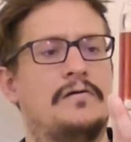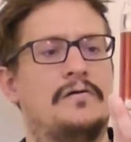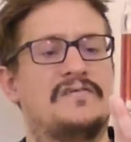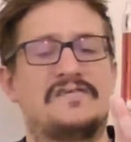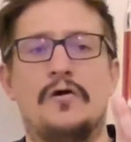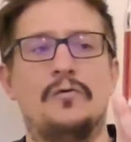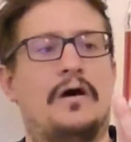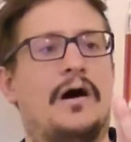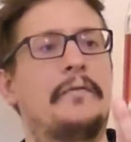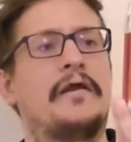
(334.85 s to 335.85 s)
So
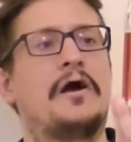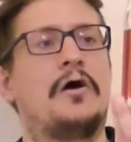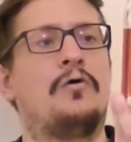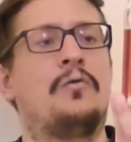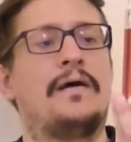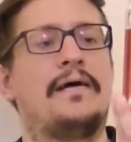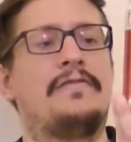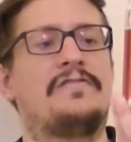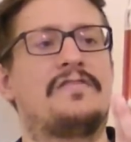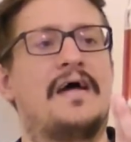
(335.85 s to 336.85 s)
I'm going to go
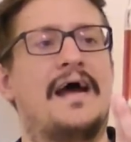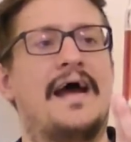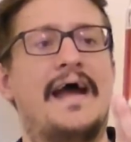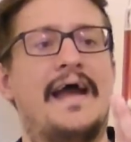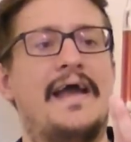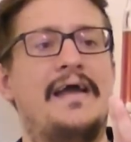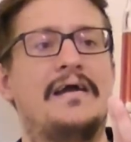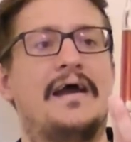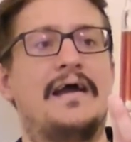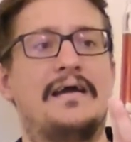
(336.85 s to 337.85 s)
with a
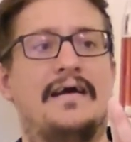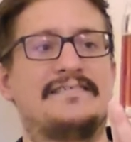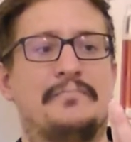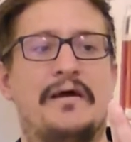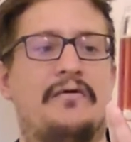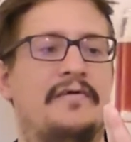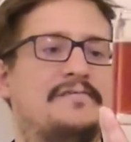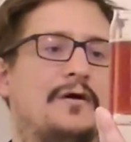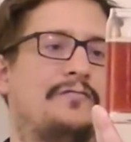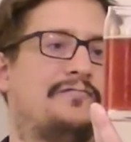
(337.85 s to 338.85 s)
in-glass appearance
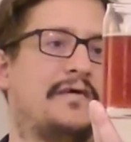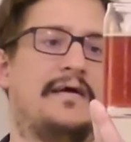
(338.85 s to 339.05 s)
of,